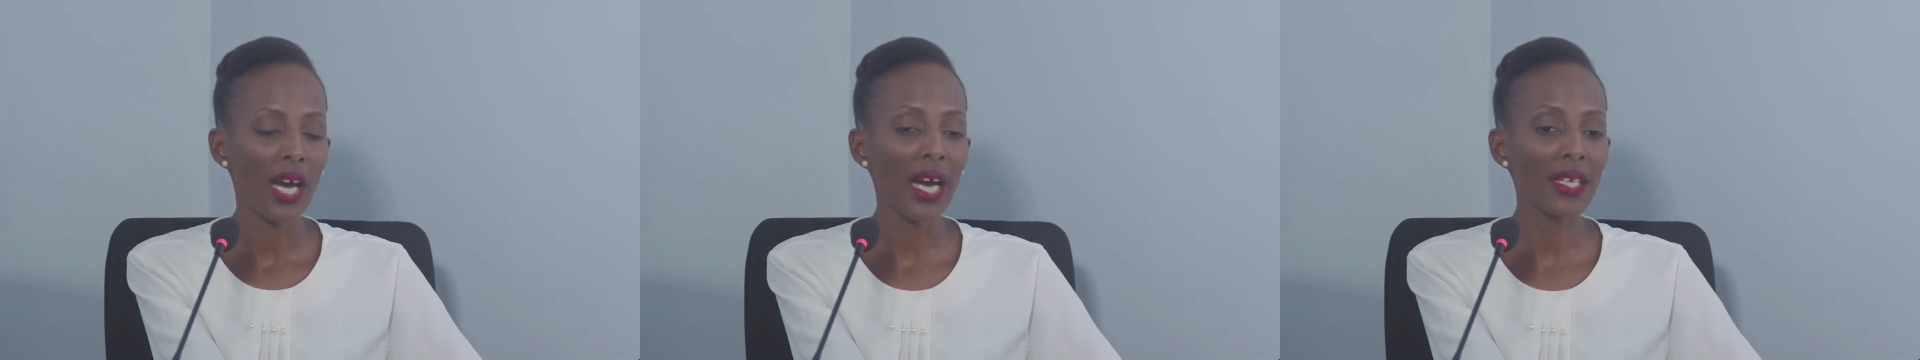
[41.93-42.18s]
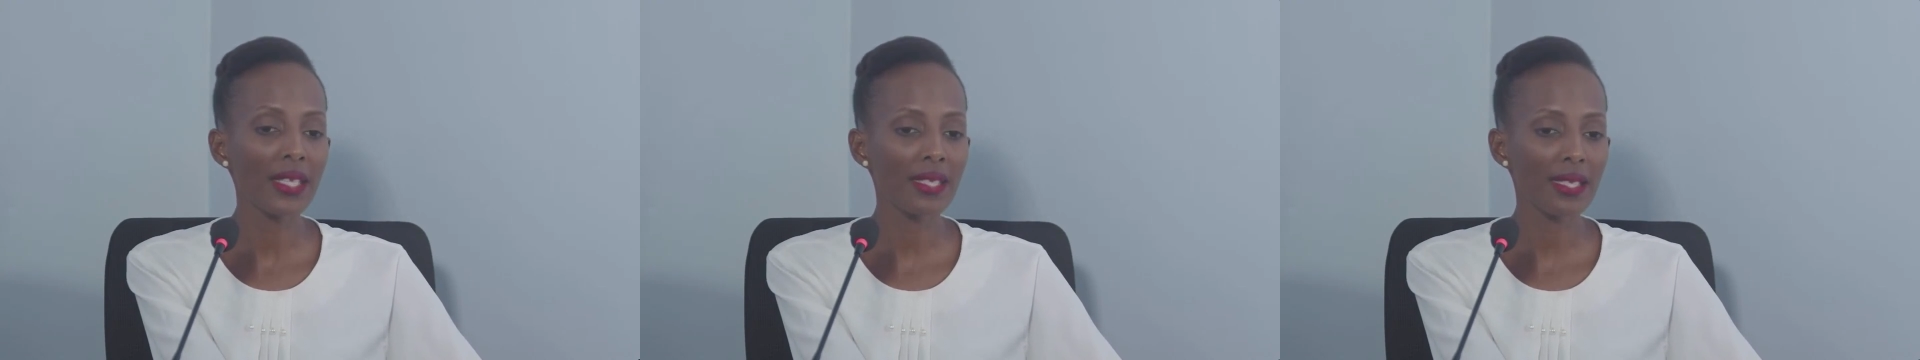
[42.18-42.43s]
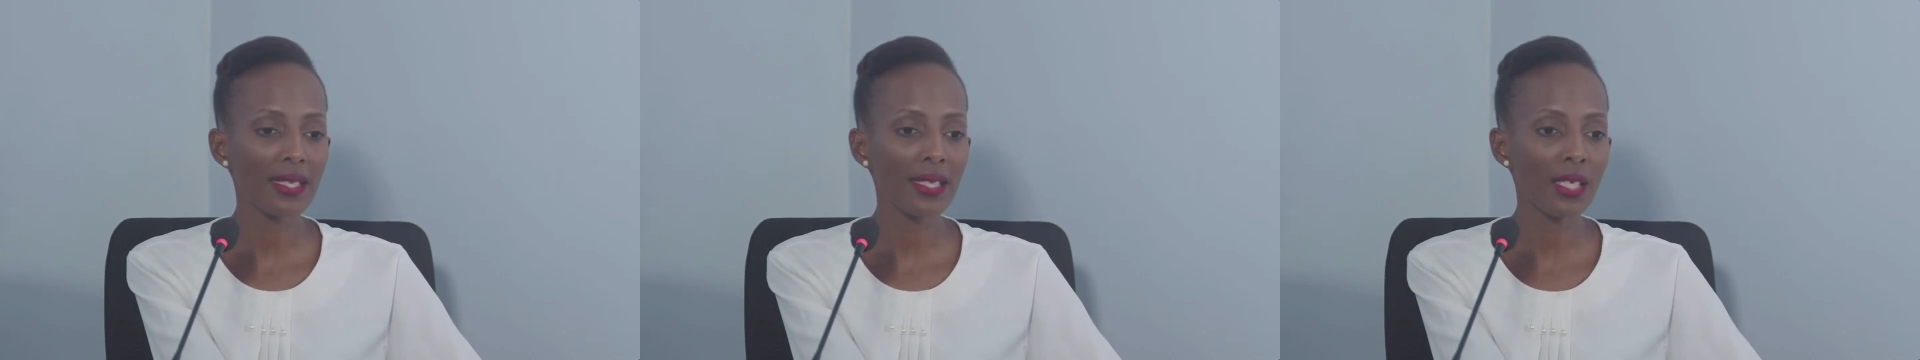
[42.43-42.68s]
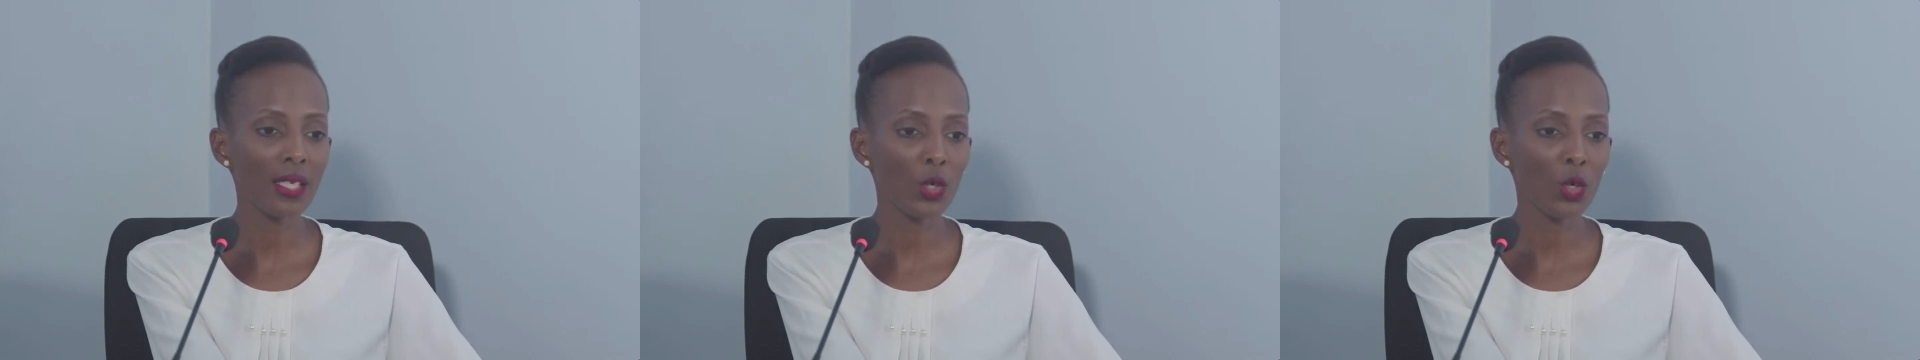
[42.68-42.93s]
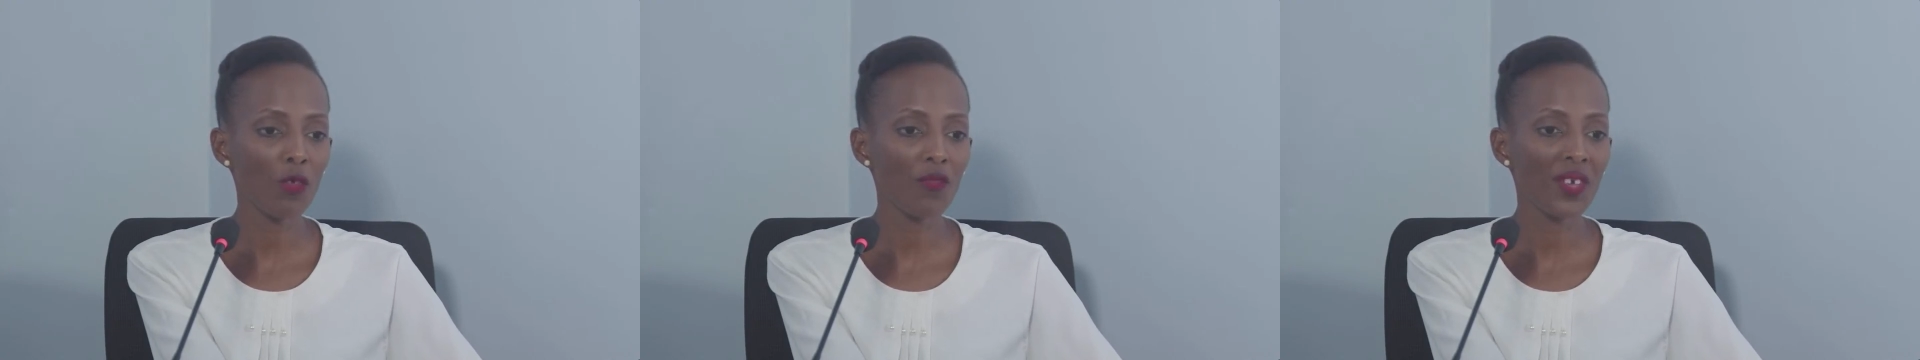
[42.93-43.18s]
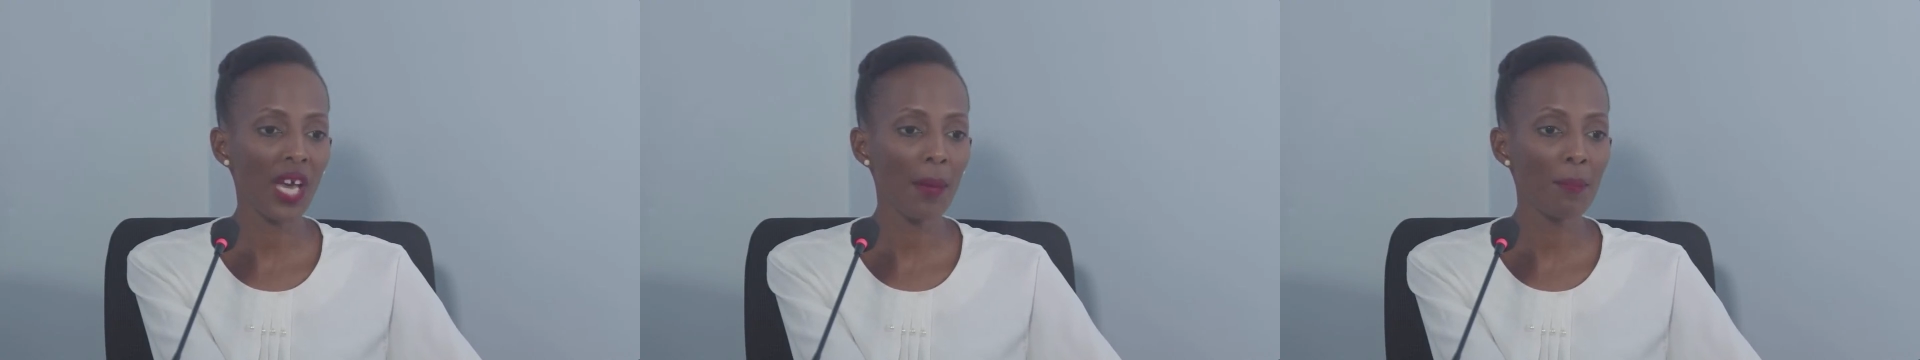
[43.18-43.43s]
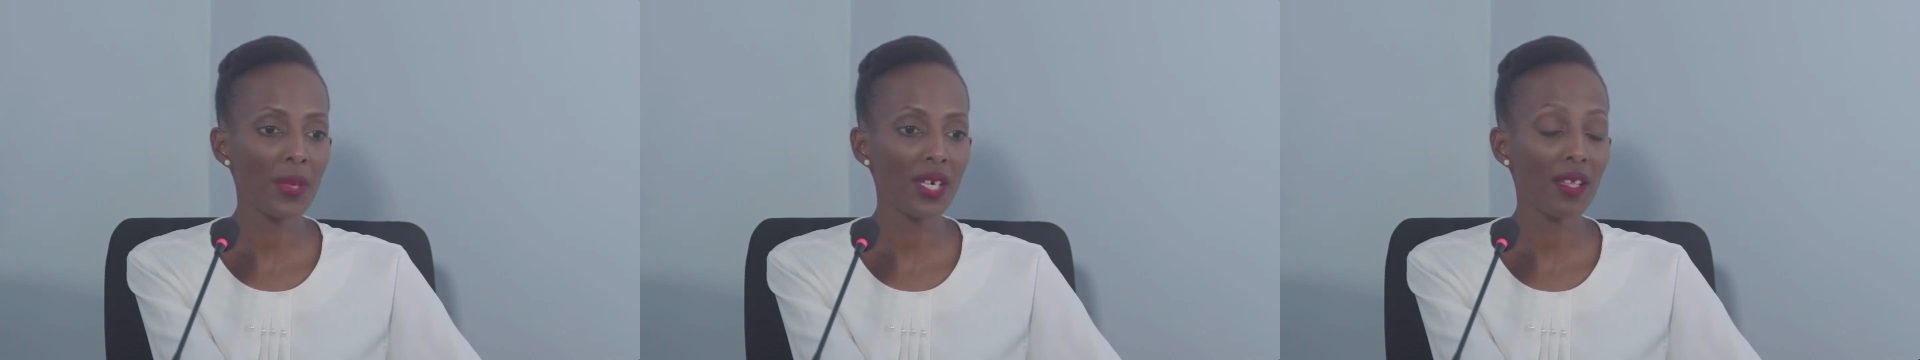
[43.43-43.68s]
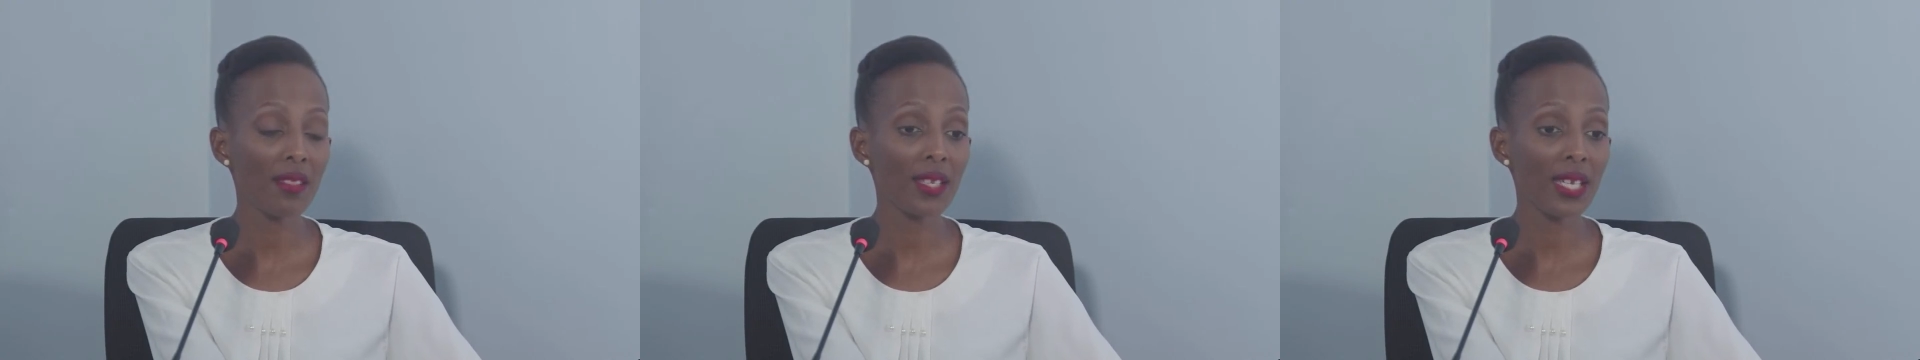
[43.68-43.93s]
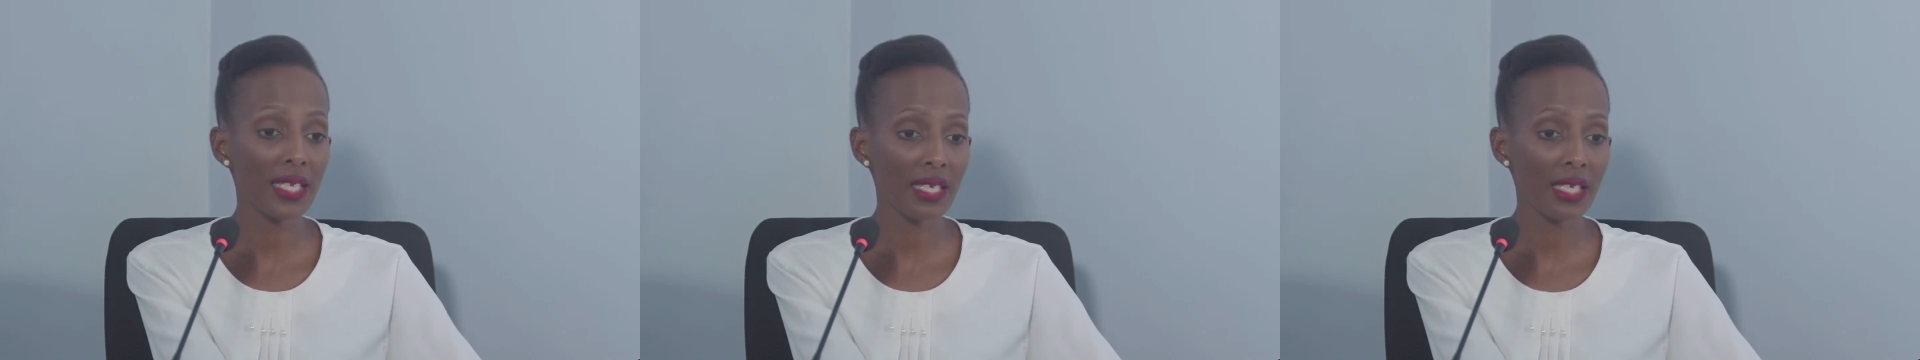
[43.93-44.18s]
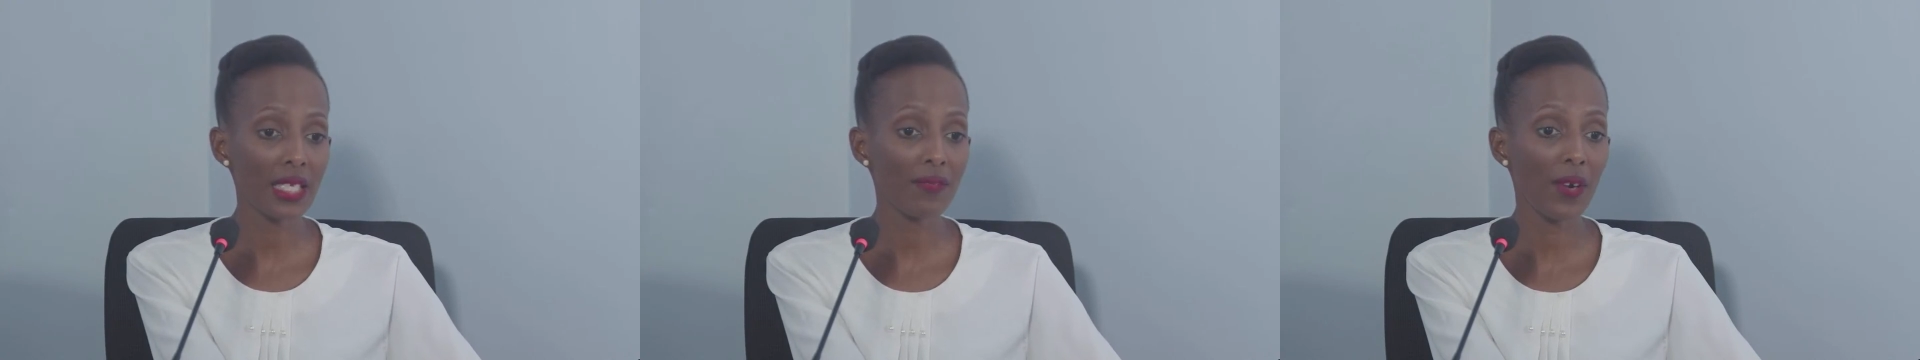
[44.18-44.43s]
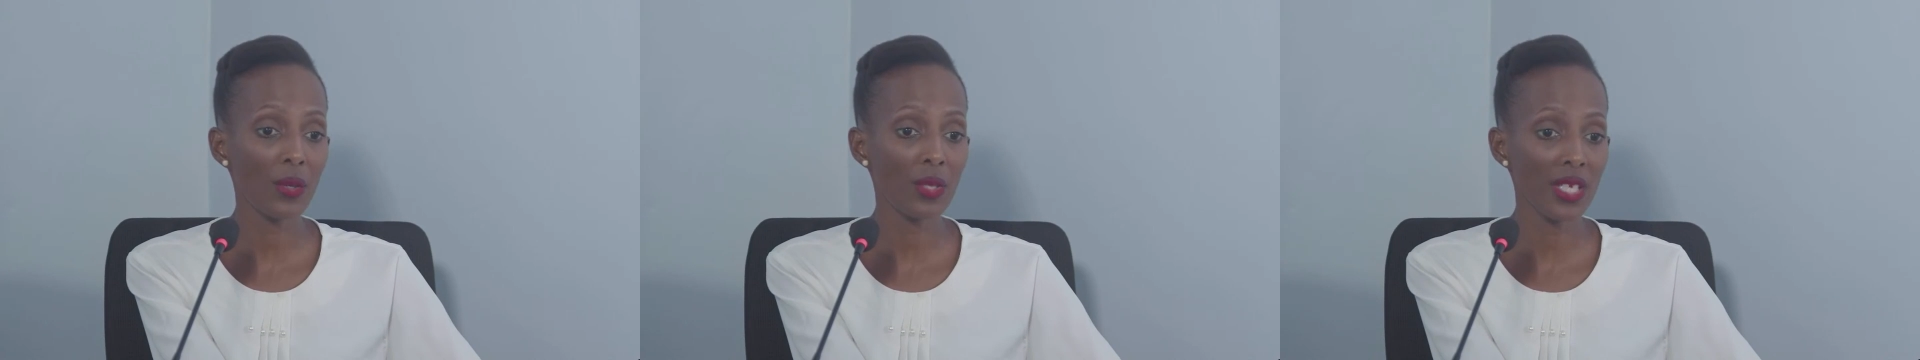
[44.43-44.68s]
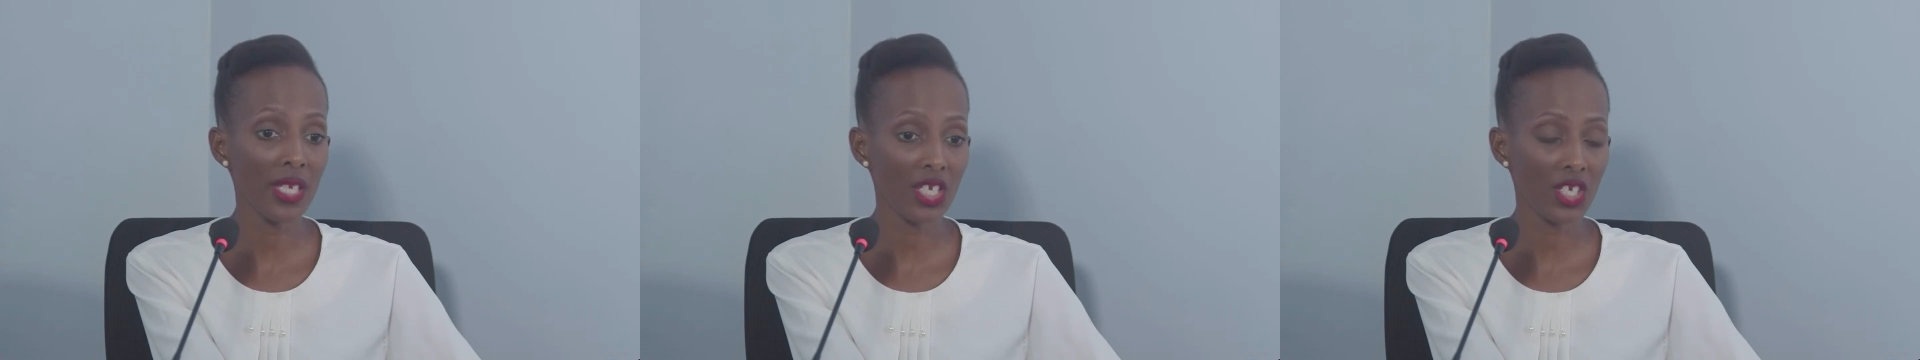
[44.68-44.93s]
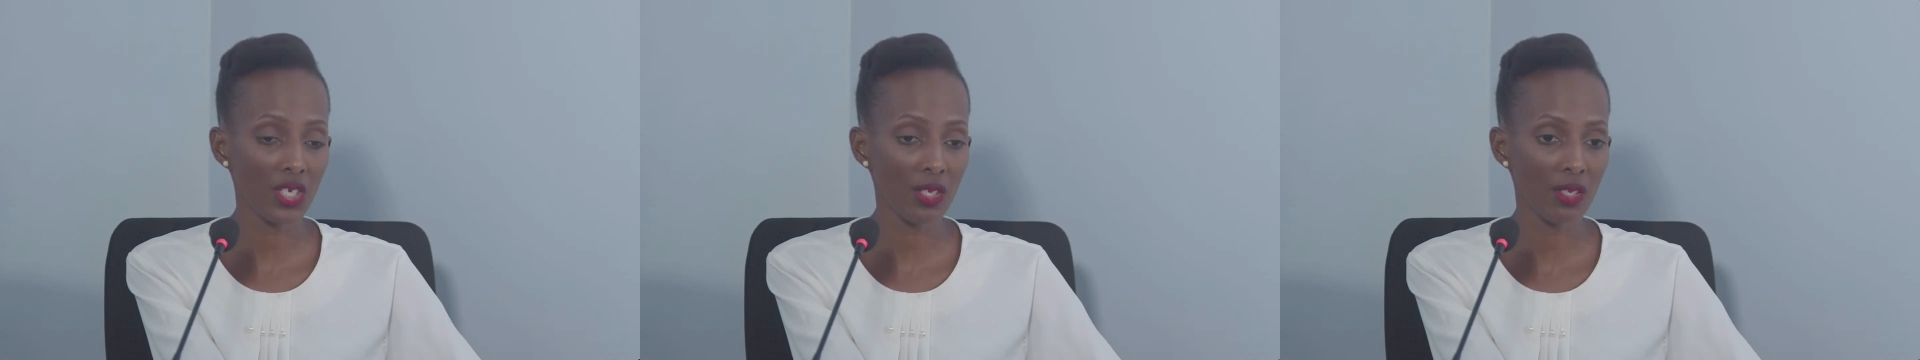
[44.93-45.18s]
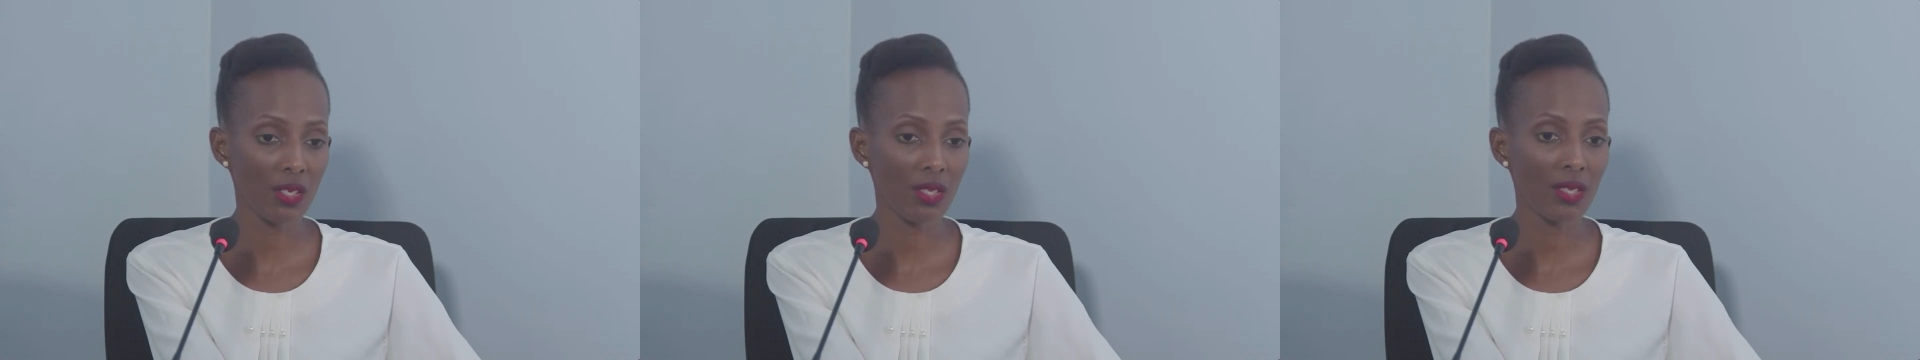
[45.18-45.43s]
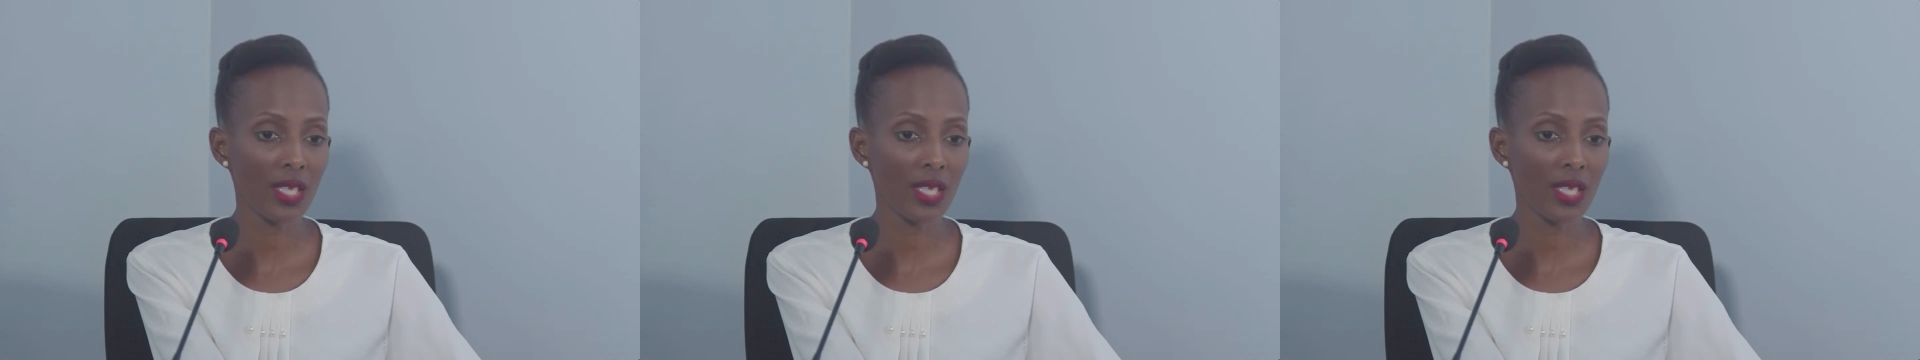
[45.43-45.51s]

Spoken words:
and is the CEO of Gamba Athletics Foundation